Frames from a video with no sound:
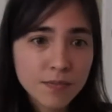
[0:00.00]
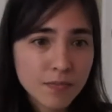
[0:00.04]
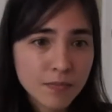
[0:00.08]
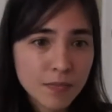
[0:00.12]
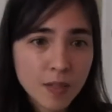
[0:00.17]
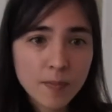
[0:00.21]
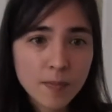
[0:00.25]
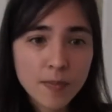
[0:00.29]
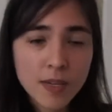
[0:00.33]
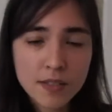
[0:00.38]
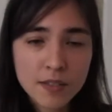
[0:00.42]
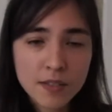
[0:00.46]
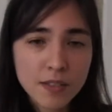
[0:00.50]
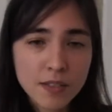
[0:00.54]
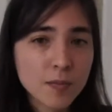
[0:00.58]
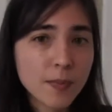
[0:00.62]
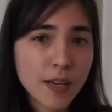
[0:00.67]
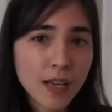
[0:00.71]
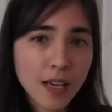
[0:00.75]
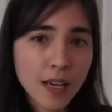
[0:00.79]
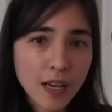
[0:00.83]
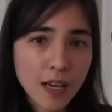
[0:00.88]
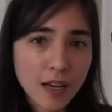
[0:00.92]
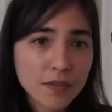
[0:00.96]
The message may
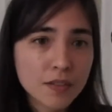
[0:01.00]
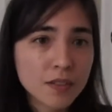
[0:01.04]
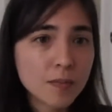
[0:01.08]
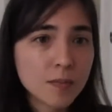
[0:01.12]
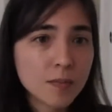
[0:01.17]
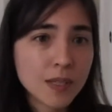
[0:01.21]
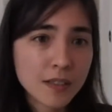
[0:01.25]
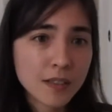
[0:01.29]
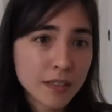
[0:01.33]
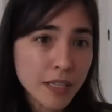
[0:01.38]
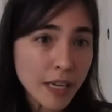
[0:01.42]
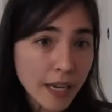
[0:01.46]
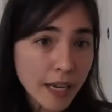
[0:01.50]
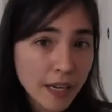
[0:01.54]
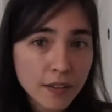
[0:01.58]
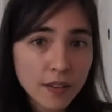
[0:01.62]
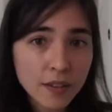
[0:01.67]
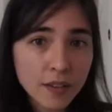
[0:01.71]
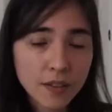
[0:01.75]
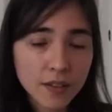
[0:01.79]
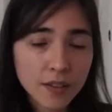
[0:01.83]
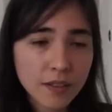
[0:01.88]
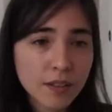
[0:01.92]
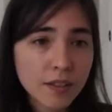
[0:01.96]
have to be
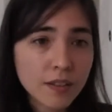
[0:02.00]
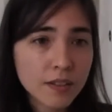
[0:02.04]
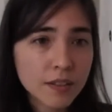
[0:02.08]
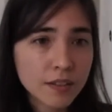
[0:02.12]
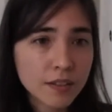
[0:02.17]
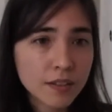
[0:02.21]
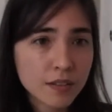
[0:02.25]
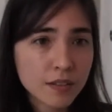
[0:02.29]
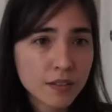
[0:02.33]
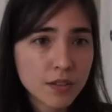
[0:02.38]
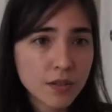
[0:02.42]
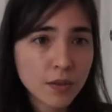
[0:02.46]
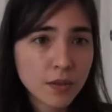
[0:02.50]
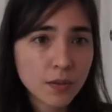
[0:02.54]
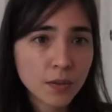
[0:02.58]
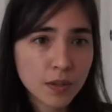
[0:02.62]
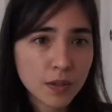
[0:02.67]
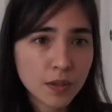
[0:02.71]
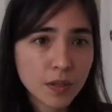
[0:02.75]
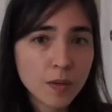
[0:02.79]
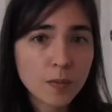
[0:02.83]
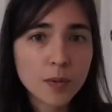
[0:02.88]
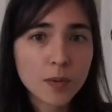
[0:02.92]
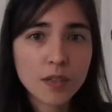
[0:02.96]
tailored to the
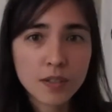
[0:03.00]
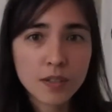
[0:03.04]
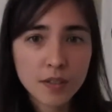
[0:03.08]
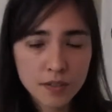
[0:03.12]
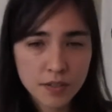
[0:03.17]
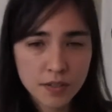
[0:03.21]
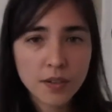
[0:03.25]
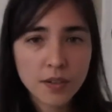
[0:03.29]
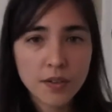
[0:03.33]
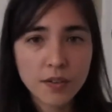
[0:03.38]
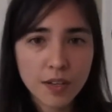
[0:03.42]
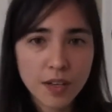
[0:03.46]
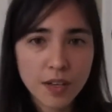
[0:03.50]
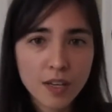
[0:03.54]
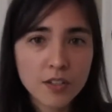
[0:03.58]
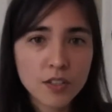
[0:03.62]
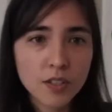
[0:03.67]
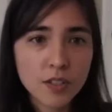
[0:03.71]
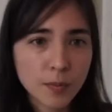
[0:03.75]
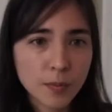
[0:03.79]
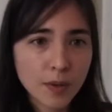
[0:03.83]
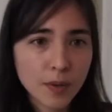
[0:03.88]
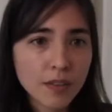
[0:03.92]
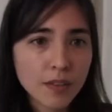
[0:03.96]
communities that you're engaging with.